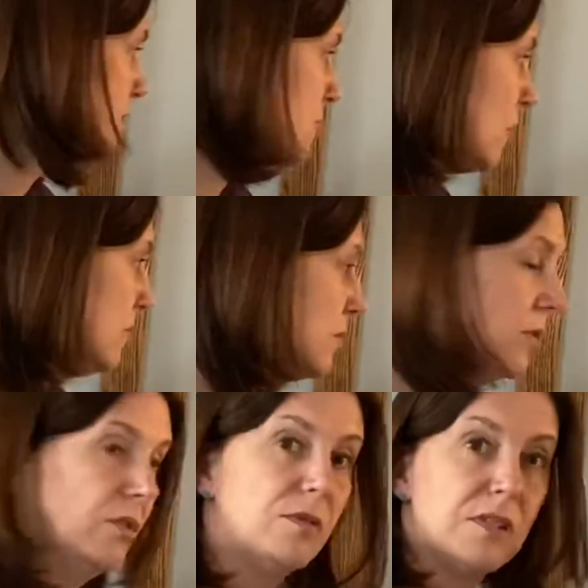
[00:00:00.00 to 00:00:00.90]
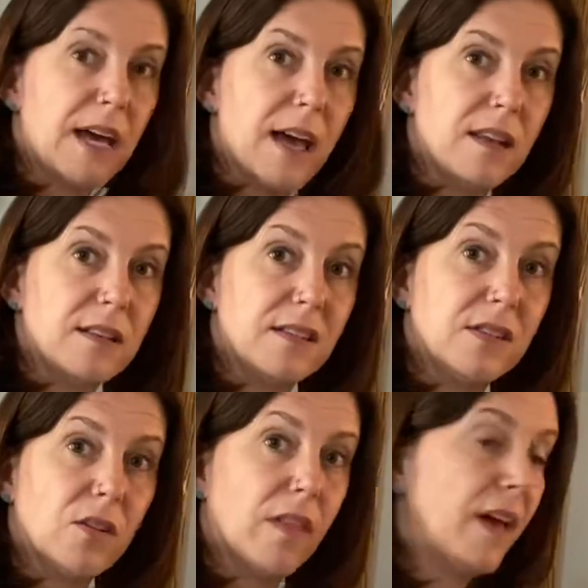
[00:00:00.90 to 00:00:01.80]
Don't lose that, it's
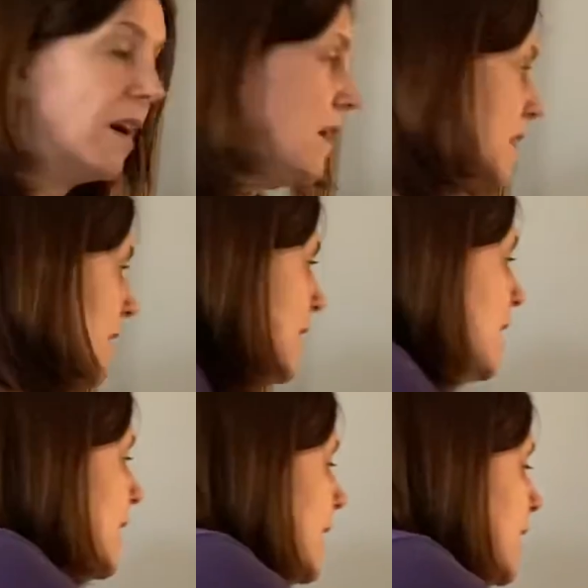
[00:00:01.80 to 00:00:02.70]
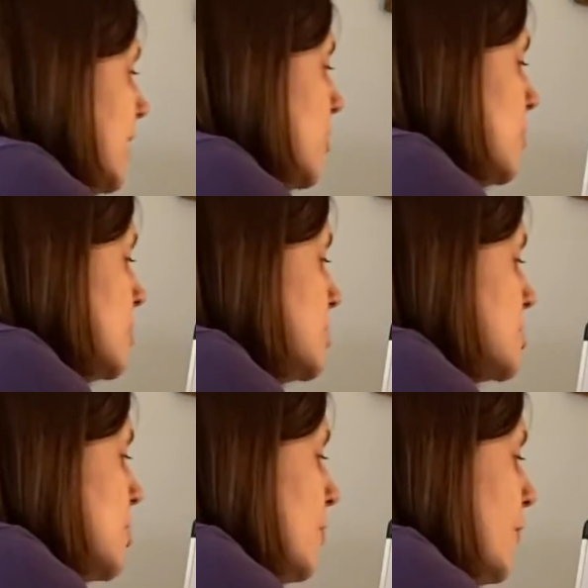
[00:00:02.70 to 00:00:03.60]
still there. Equals
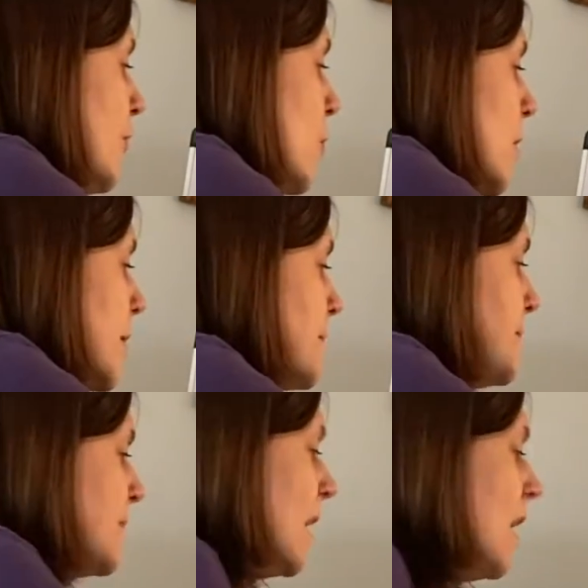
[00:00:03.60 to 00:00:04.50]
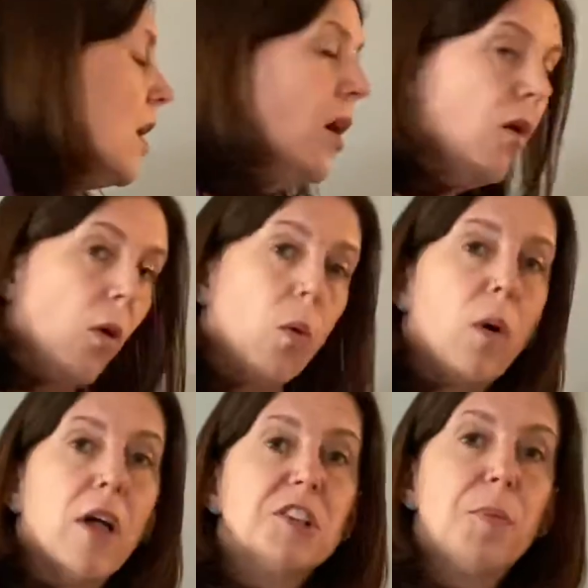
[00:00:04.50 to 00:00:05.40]
4.
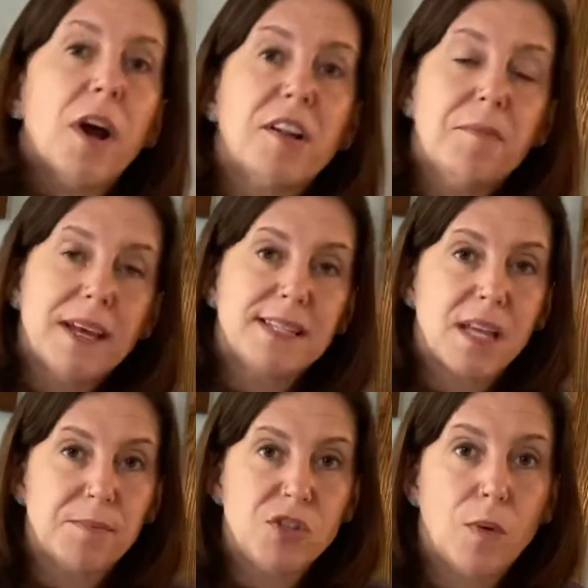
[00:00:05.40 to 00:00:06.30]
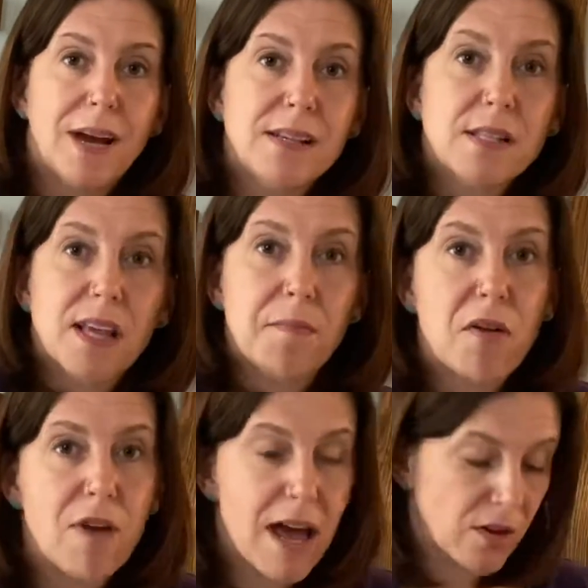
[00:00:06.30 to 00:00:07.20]
Well, as part of my step to isolate my
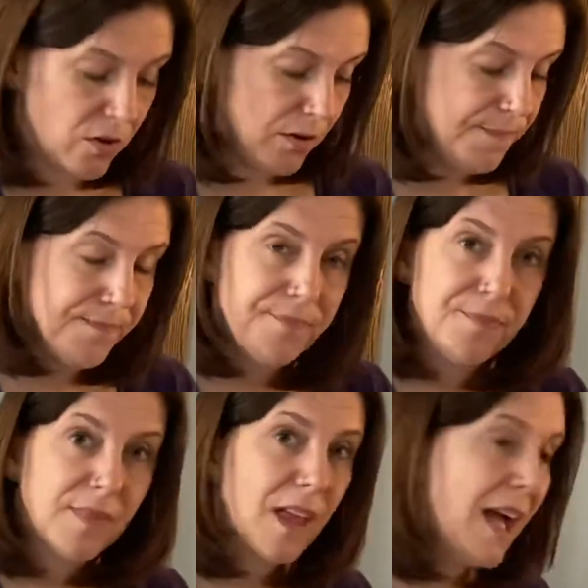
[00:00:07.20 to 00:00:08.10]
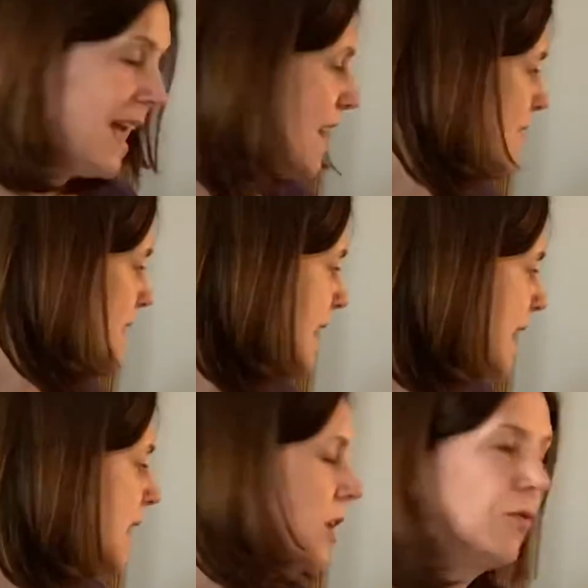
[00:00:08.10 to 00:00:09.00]
radical, I have a
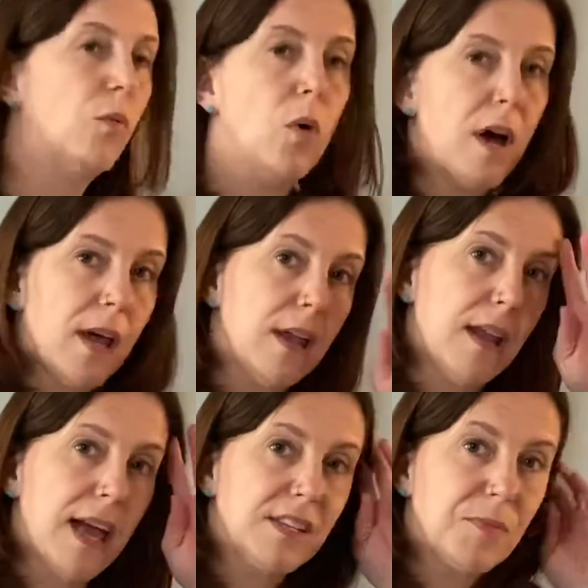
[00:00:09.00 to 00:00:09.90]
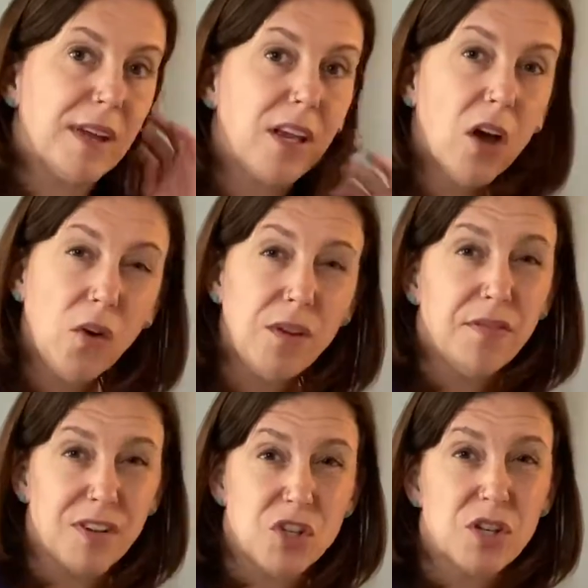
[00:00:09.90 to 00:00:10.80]
-1 as my
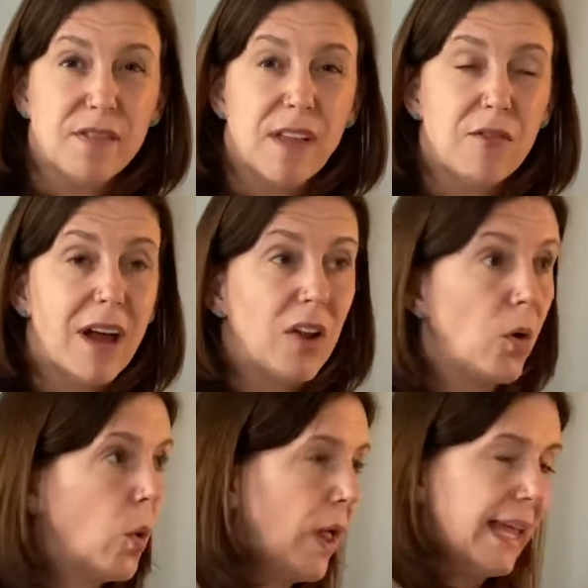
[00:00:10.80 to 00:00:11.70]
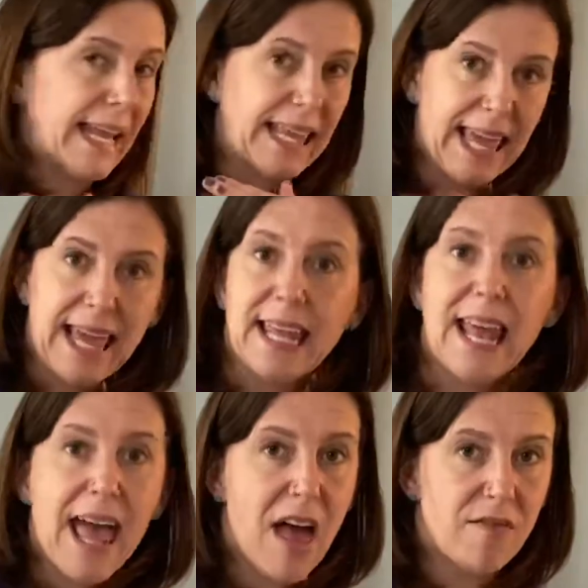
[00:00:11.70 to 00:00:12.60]
coefficient of that radical, and I can't
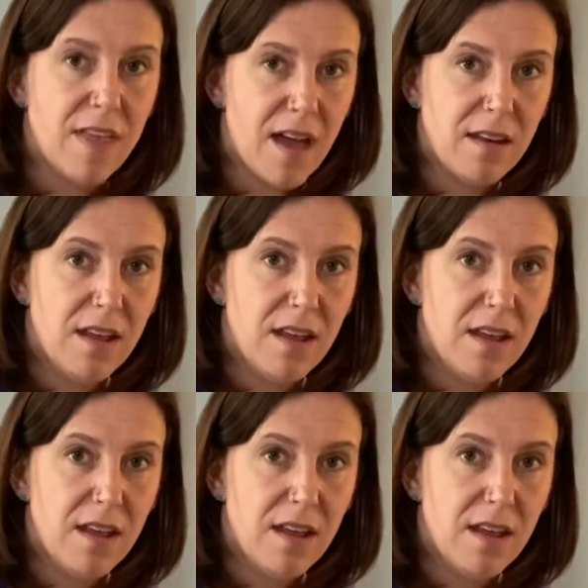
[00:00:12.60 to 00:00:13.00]
have that.